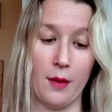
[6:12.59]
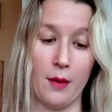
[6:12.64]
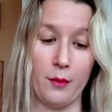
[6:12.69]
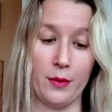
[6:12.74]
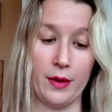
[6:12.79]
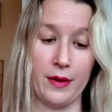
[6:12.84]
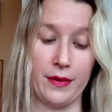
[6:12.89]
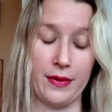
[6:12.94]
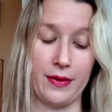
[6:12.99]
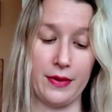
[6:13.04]

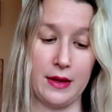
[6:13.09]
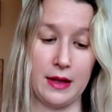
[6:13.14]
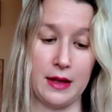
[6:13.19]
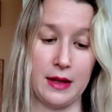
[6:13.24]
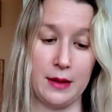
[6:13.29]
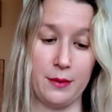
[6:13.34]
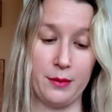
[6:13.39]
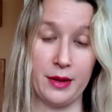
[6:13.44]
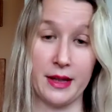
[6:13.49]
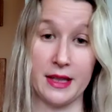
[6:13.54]
with
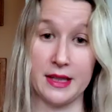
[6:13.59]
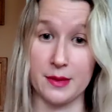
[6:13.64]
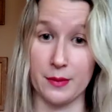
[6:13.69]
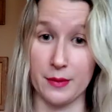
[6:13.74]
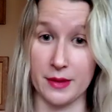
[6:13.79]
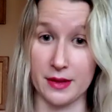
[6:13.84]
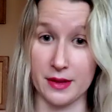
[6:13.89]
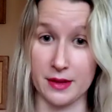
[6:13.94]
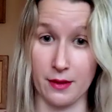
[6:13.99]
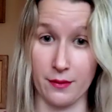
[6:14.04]
the
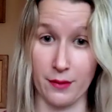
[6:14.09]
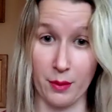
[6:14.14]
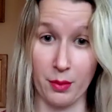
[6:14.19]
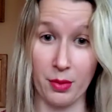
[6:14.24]
placements of the